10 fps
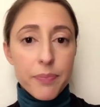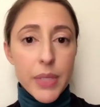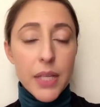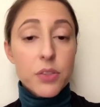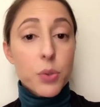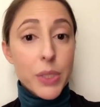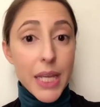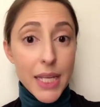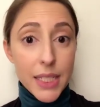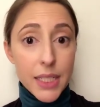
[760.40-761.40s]
has
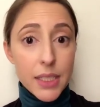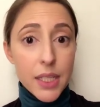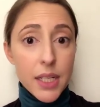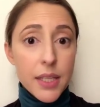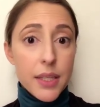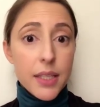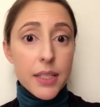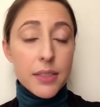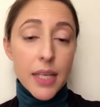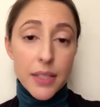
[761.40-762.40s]
created the
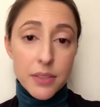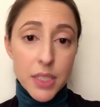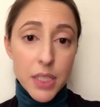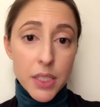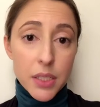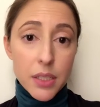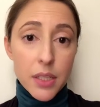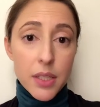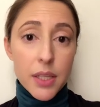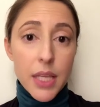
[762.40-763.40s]
testing
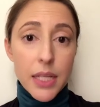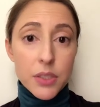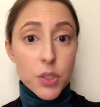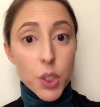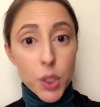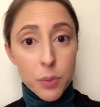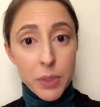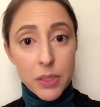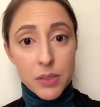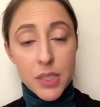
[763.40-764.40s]
that
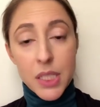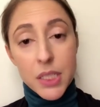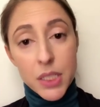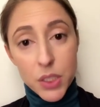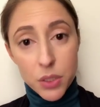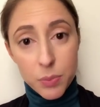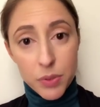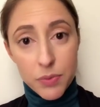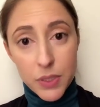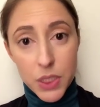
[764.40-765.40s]
determines the initial
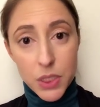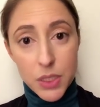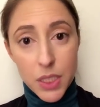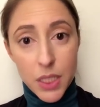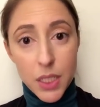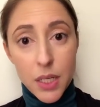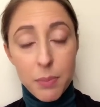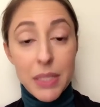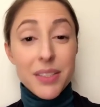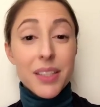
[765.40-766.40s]
proficiency,
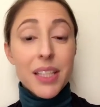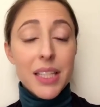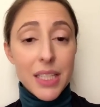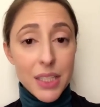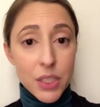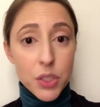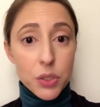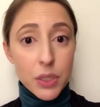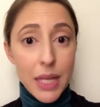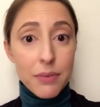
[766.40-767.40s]
basically the
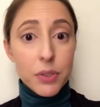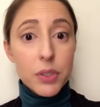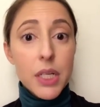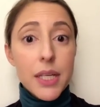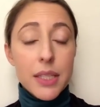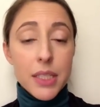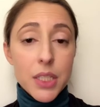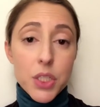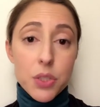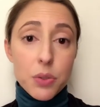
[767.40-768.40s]
initial level that
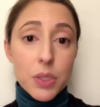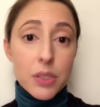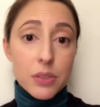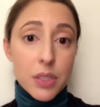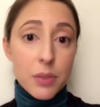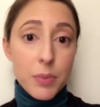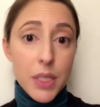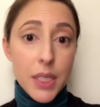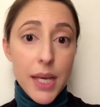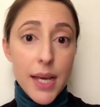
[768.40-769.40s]
each student is going to
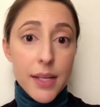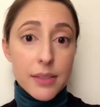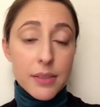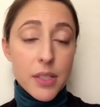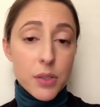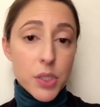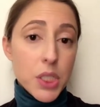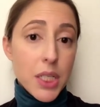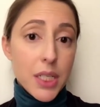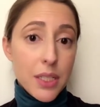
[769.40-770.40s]
be as he or
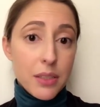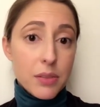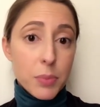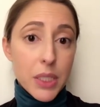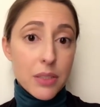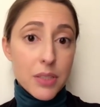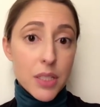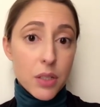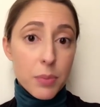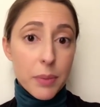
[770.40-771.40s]
she is placed
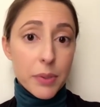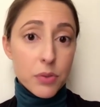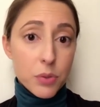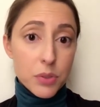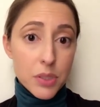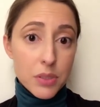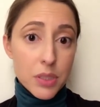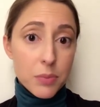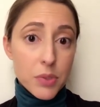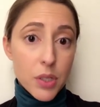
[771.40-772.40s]
in our public school
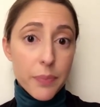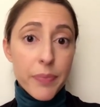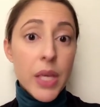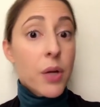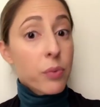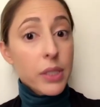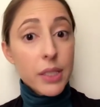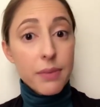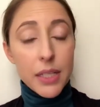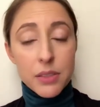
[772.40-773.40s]
system. So really
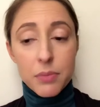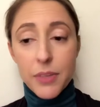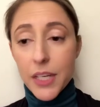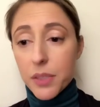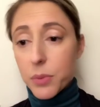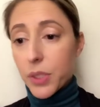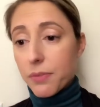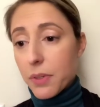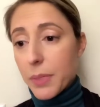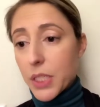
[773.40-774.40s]
about some valuable
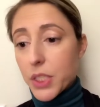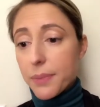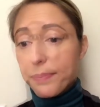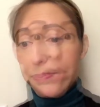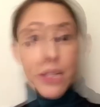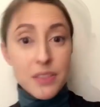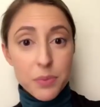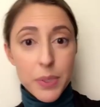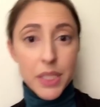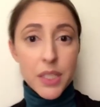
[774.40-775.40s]
information. For this
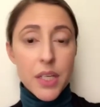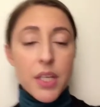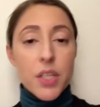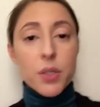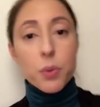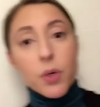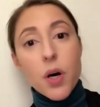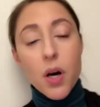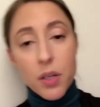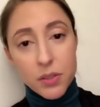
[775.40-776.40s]
week, you will
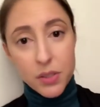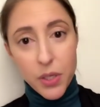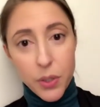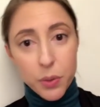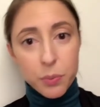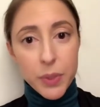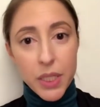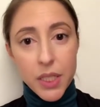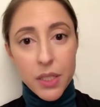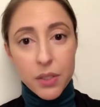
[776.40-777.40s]
also
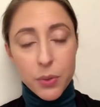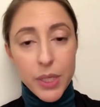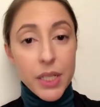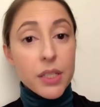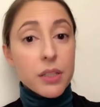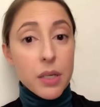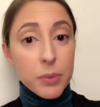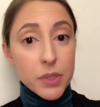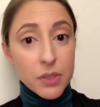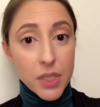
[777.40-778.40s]
be creating a couple
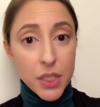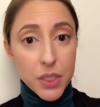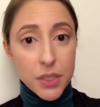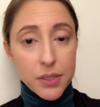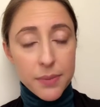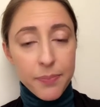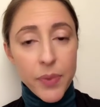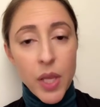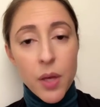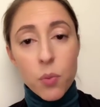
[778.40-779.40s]
discussions.
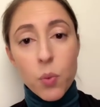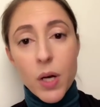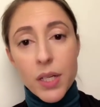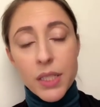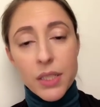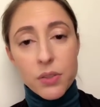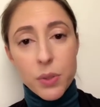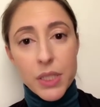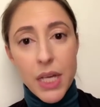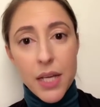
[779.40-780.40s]
One is
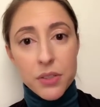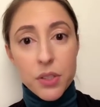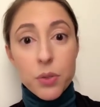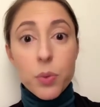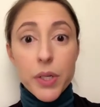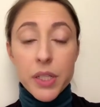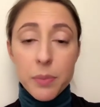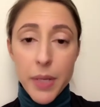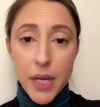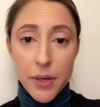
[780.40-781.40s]
going to ask you to work in a
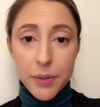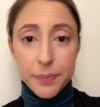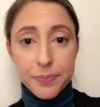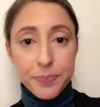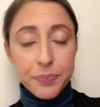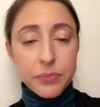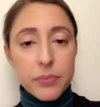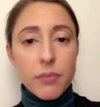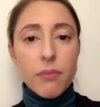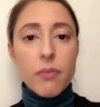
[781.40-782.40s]
pair,
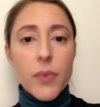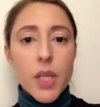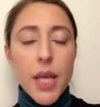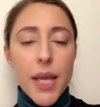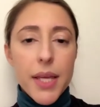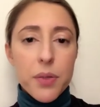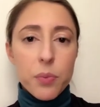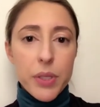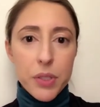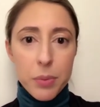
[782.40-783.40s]
and
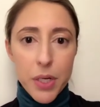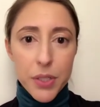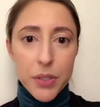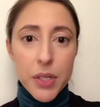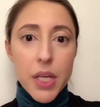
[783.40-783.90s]
with your partner,